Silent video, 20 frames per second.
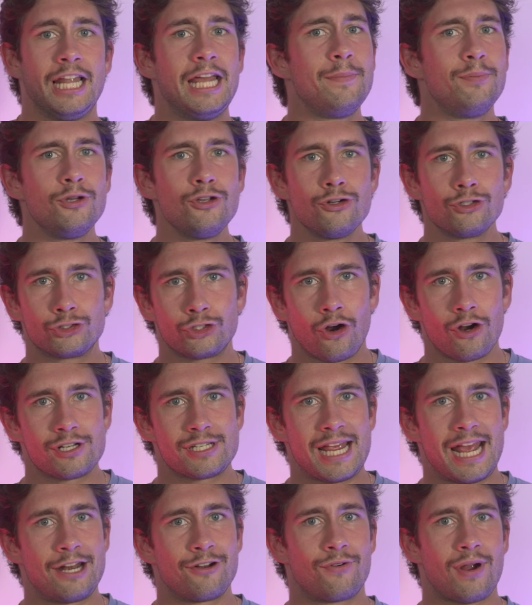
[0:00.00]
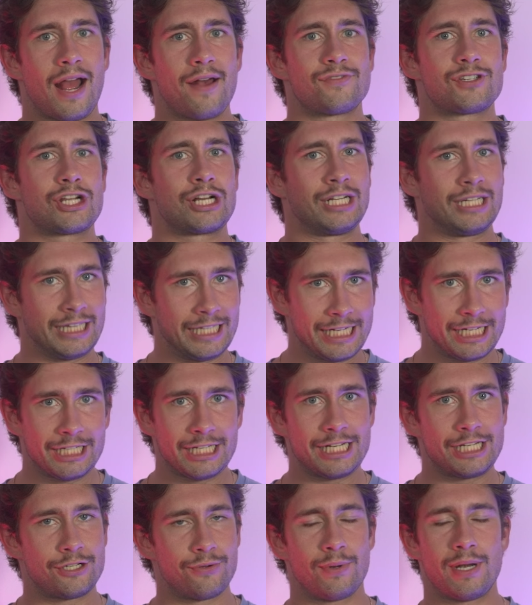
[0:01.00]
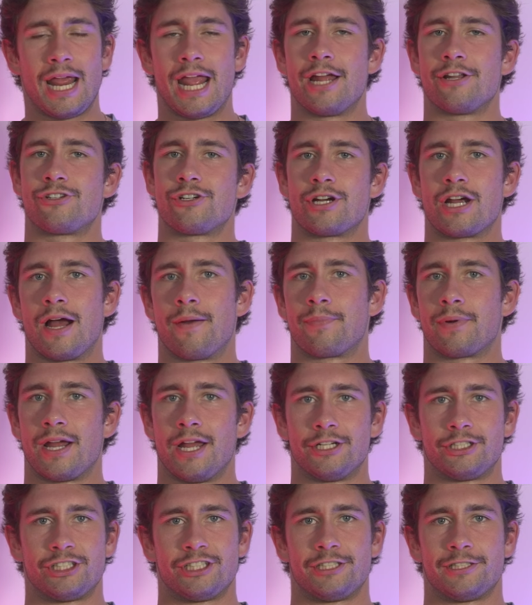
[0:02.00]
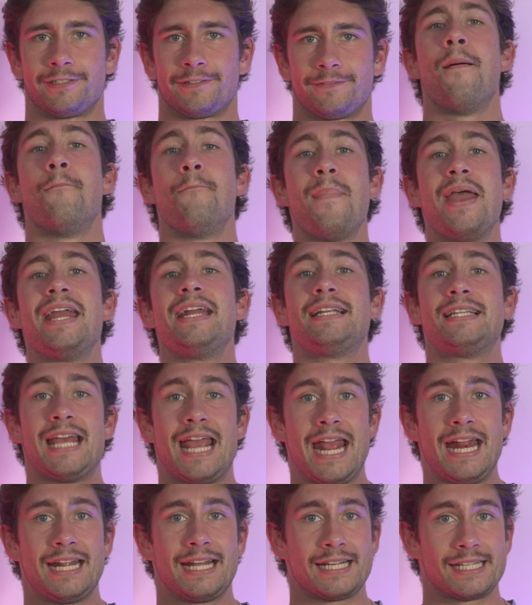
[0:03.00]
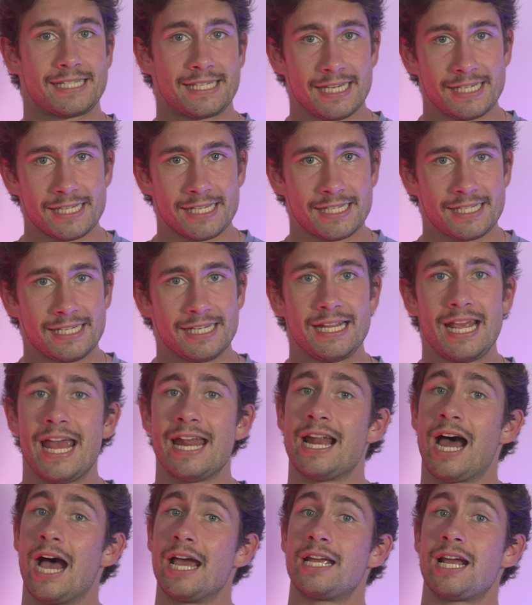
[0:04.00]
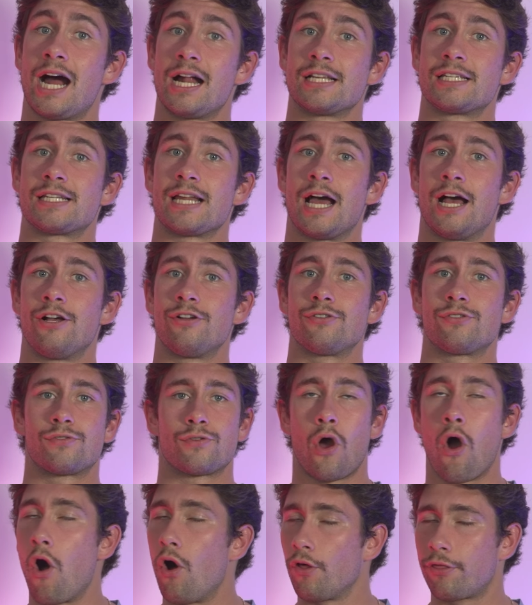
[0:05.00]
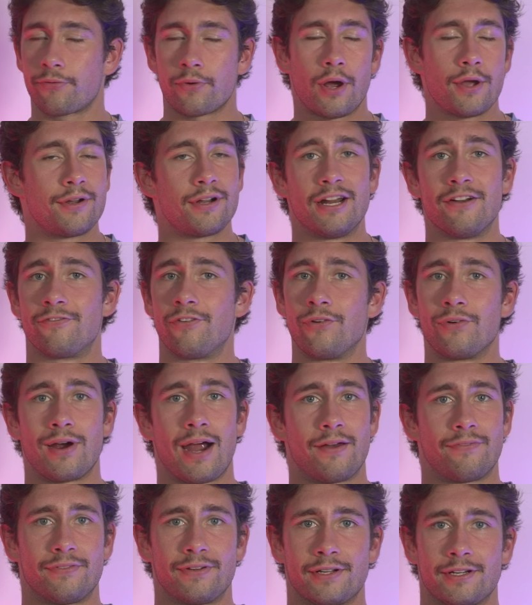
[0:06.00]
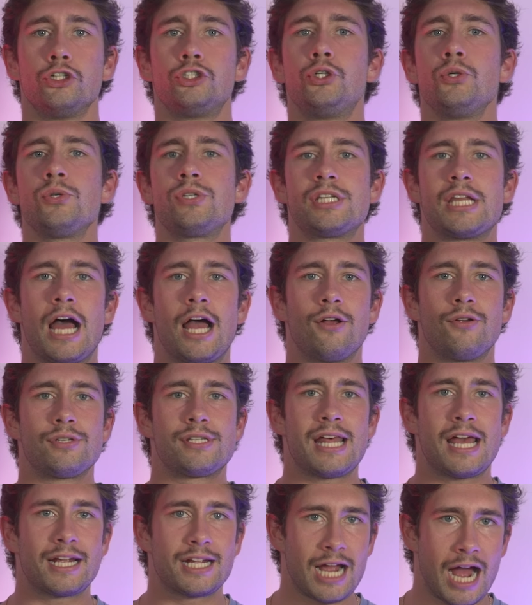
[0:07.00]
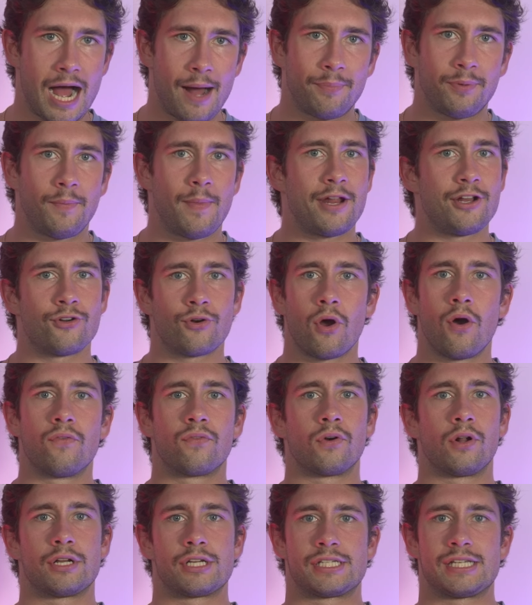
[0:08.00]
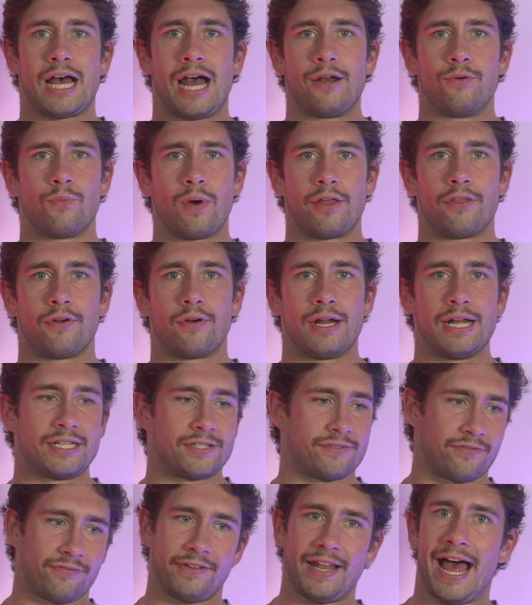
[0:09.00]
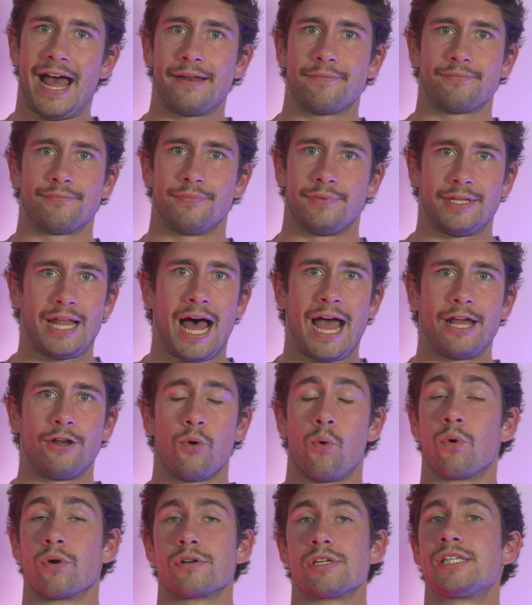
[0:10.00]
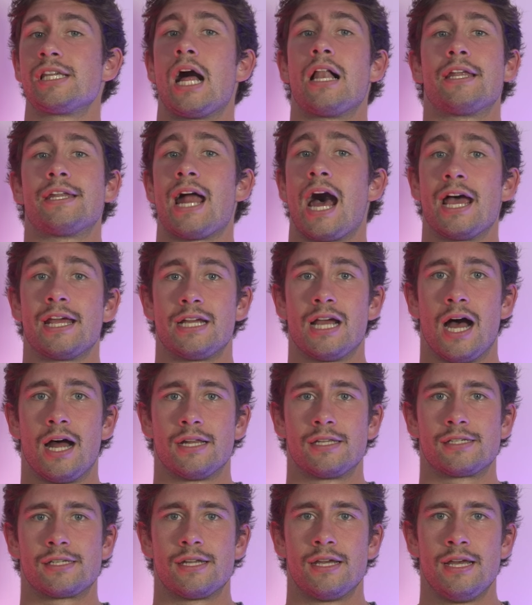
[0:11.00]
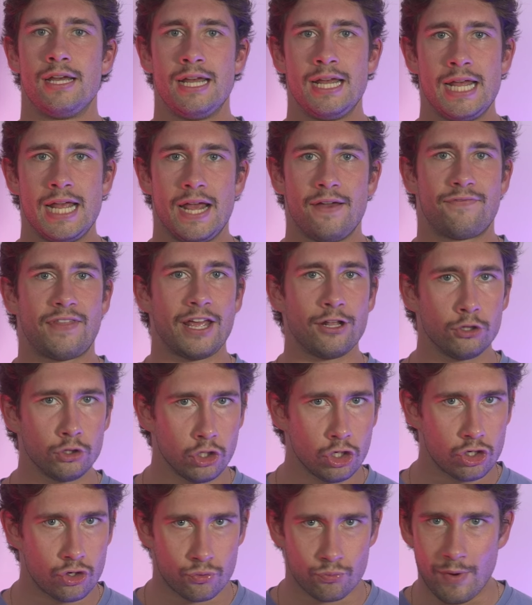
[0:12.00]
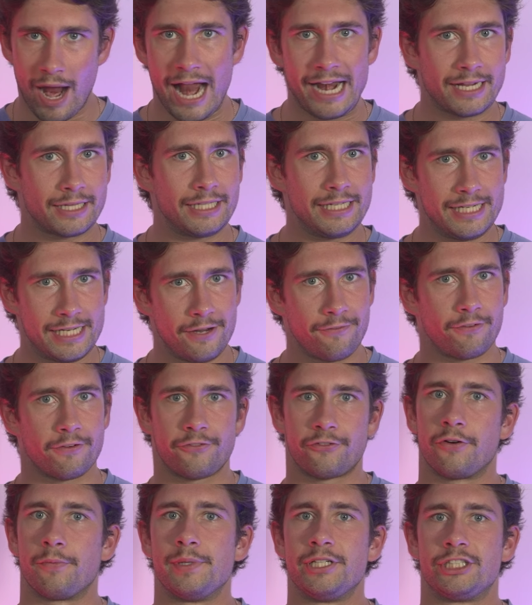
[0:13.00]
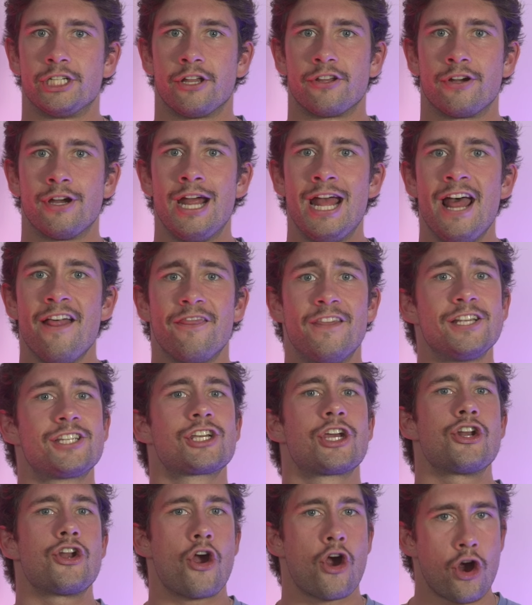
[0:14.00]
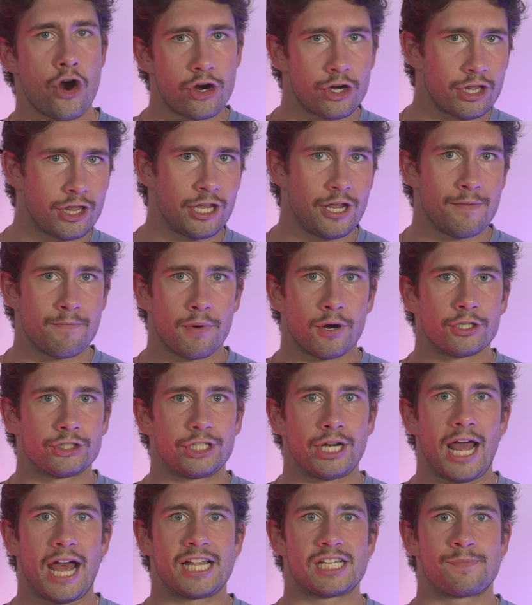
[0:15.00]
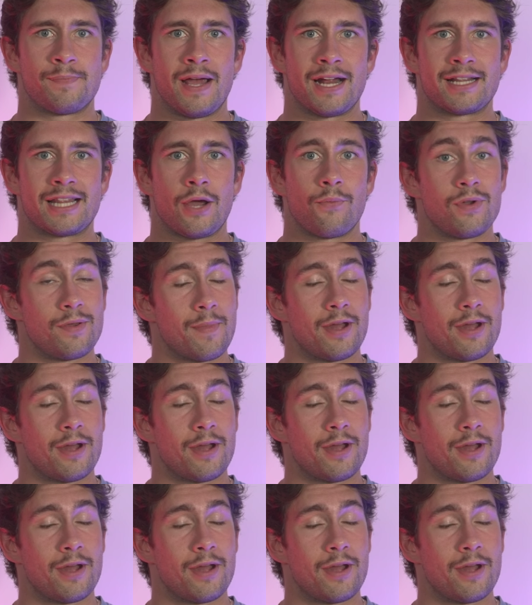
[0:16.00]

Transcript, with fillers: Label your charts and graphs clearly to enhance your comprehension. Maintain consistency in icon styles all throughout your infographic. Choose styles that complement your overall design, whether it's flat, line, or solid icons. If they look radically different from each other, this can hurt the immersion aspect that we